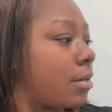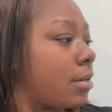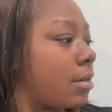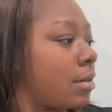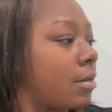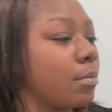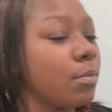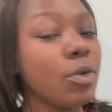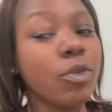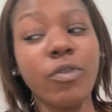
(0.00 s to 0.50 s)

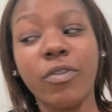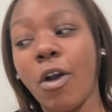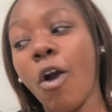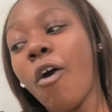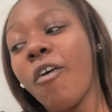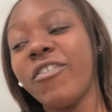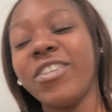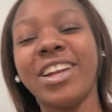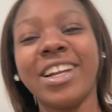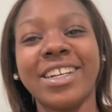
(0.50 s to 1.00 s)
Boo, go
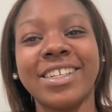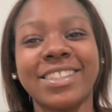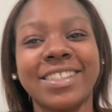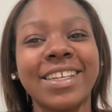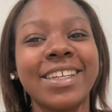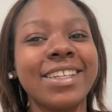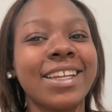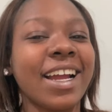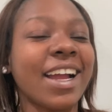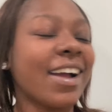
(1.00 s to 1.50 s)
over there and
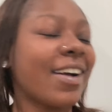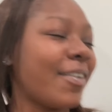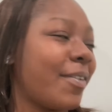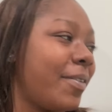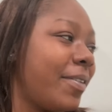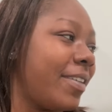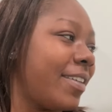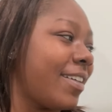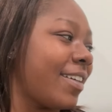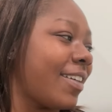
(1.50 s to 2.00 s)
sit down.
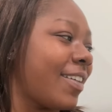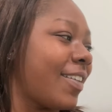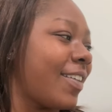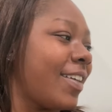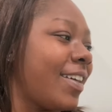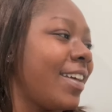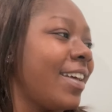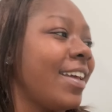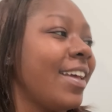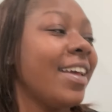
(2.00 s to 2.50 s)

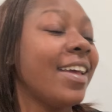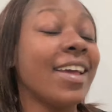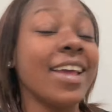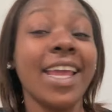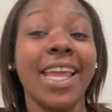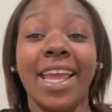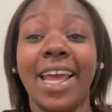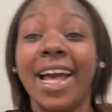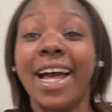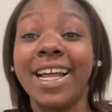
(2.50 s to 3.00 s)

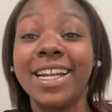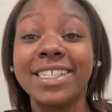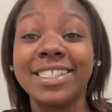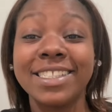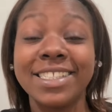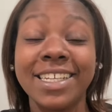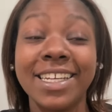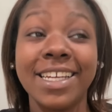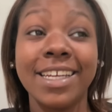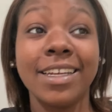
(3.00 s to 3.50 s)
And
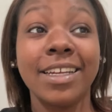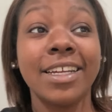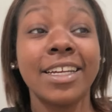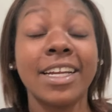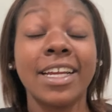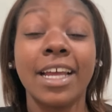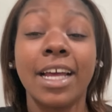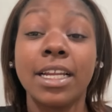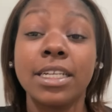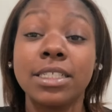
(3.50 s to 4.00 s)
Honesty in here,
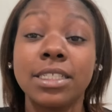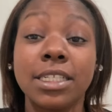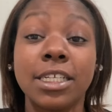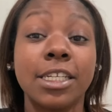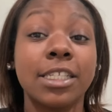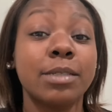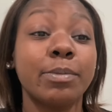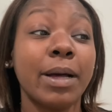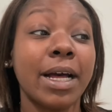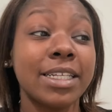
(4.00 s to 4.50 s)
Honesty
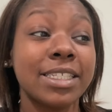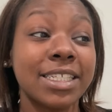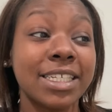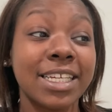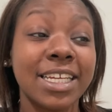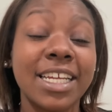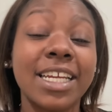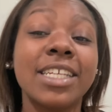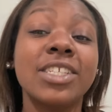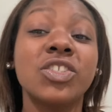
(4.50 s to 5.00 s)
is about to
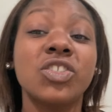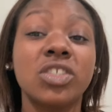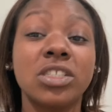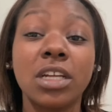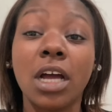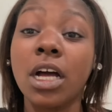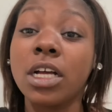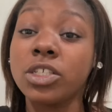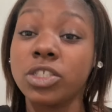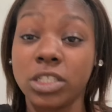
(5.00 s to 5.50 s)
get
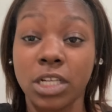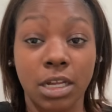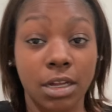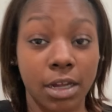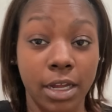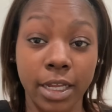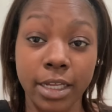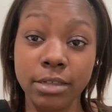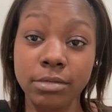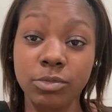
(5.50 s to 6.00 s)
a shot.